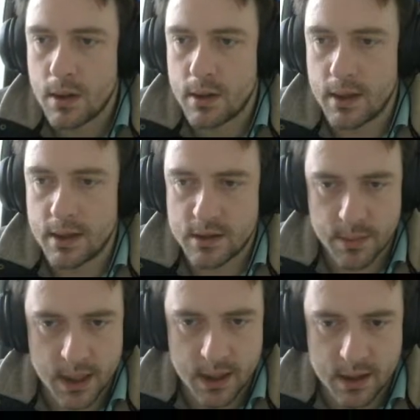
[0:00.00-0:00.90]
And let's
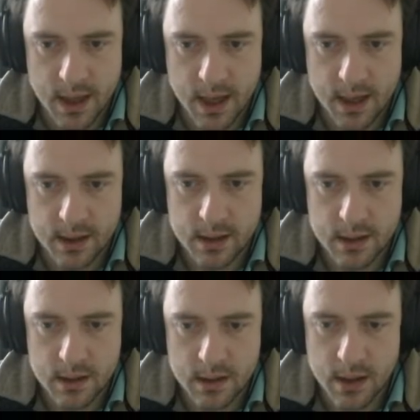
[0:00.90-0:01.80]
make that
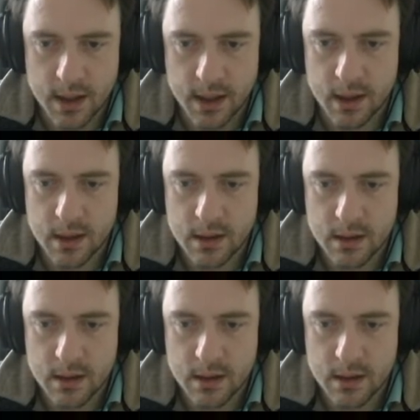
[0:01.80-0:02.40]
like